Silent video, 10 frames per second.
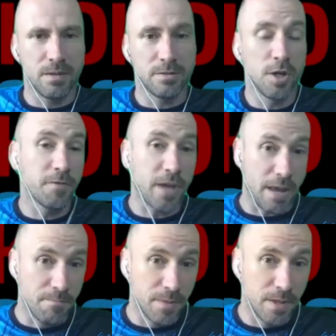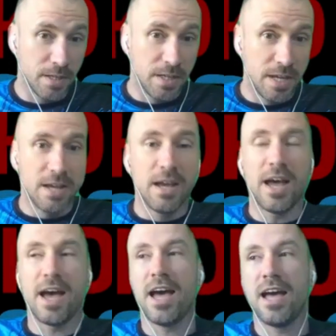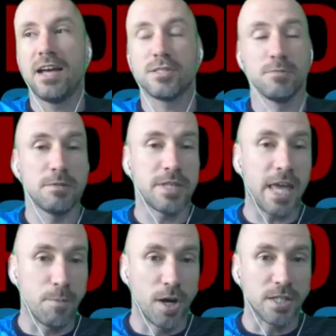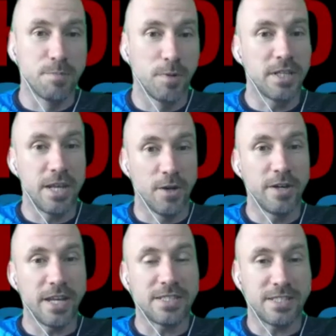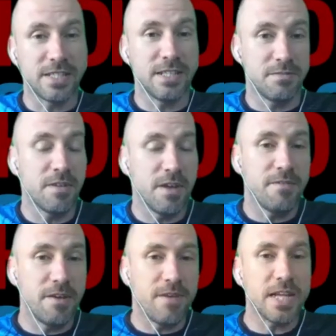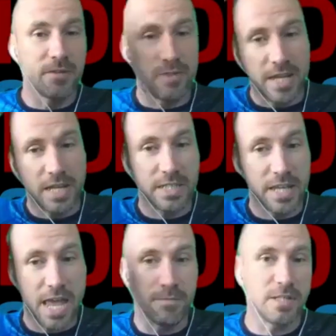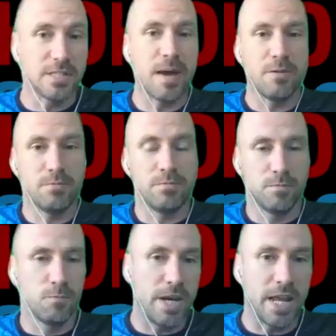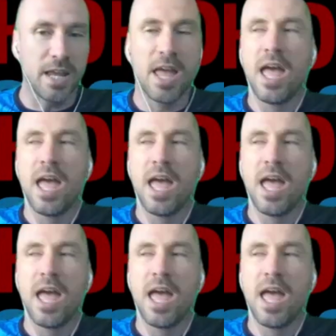Tough game. Uh, sometimes the game hurts, but, you know, it's effectively, it's a game and it's about winning.